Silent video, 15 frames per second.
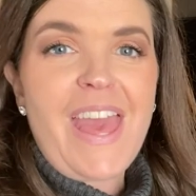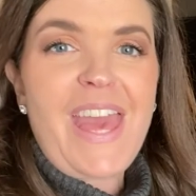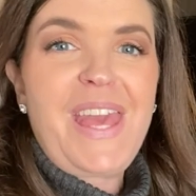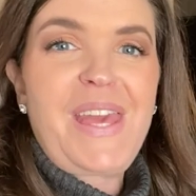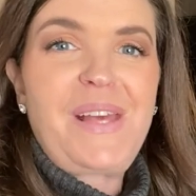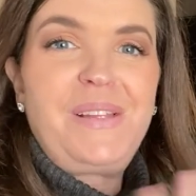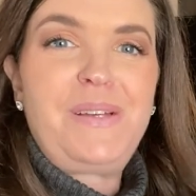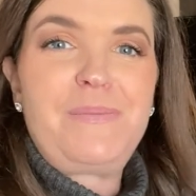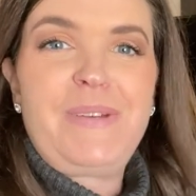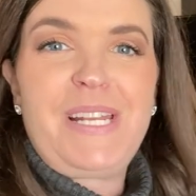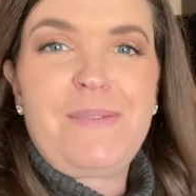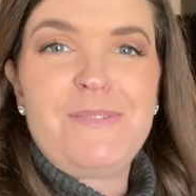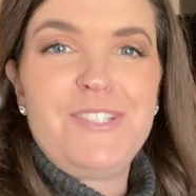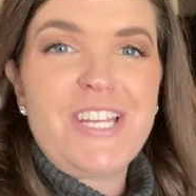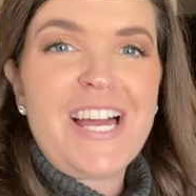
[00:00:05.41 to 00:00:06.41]
Hey, hello, my
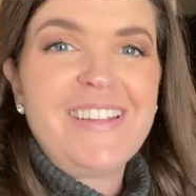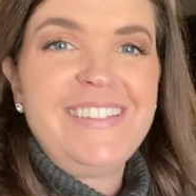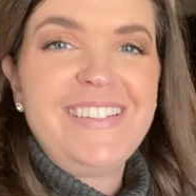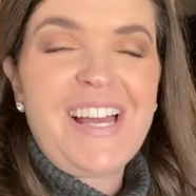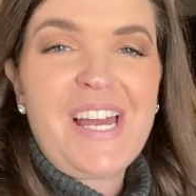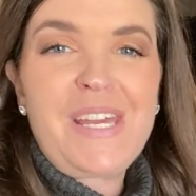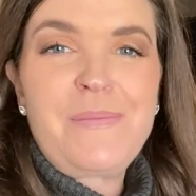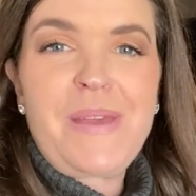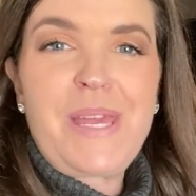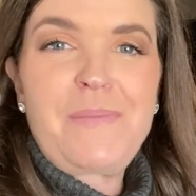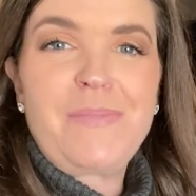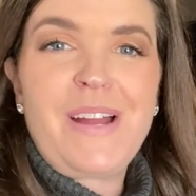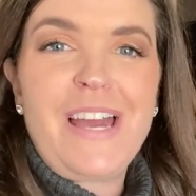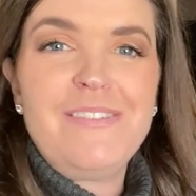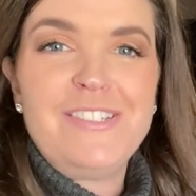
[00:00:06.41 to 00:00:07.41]
name is Jacqueline. I am a
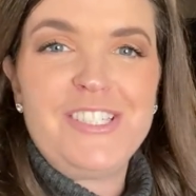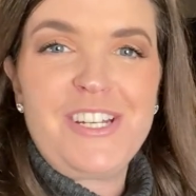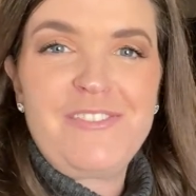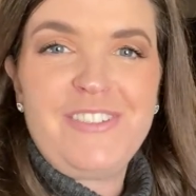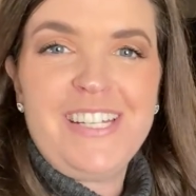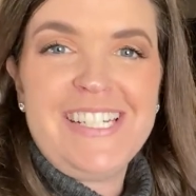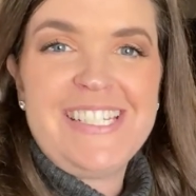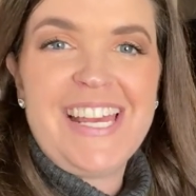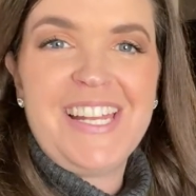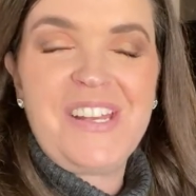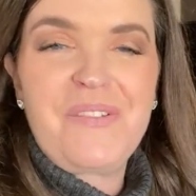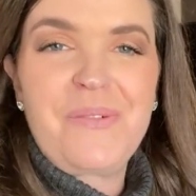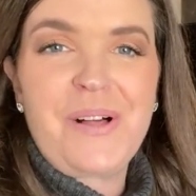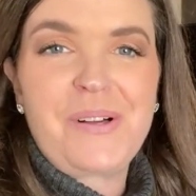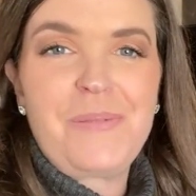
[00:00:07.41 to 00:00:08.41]
private jet flight
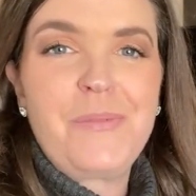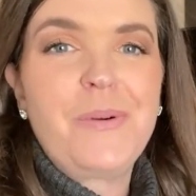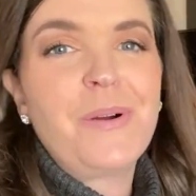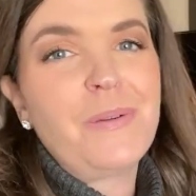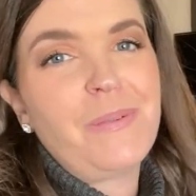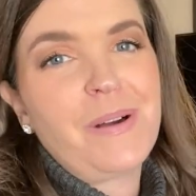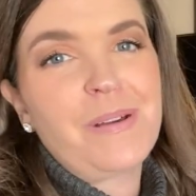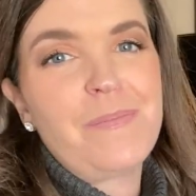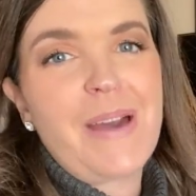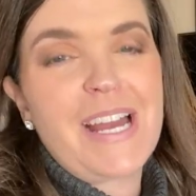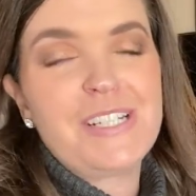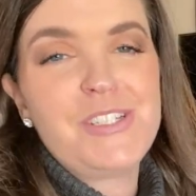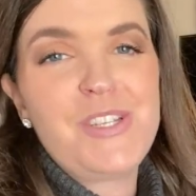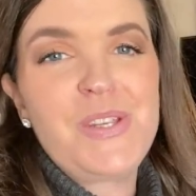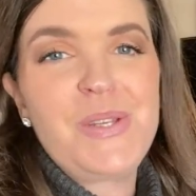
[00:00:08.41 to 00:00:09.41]
attendant. Welcome
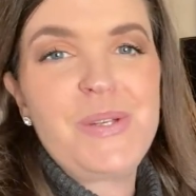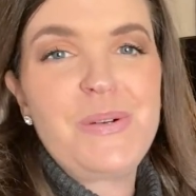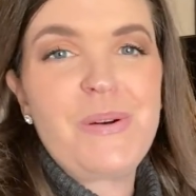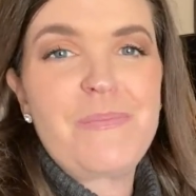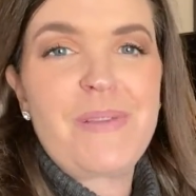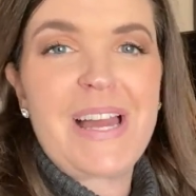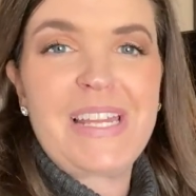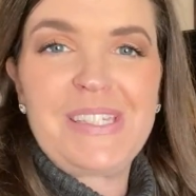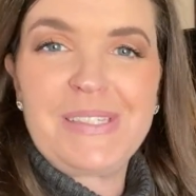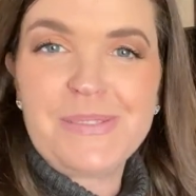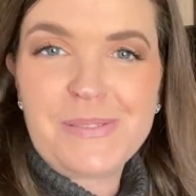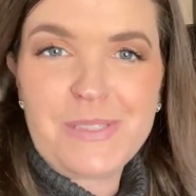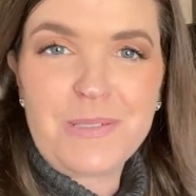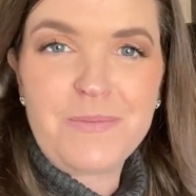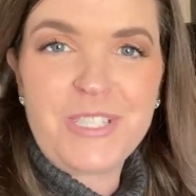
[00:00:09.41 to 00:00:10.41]
back to my
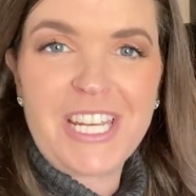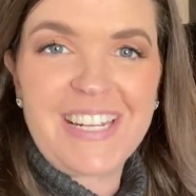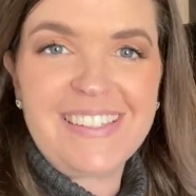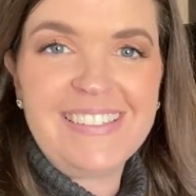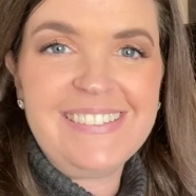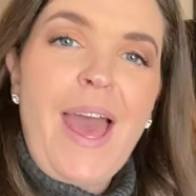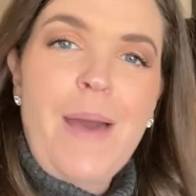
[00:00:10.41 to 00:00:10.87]
YouTube channel.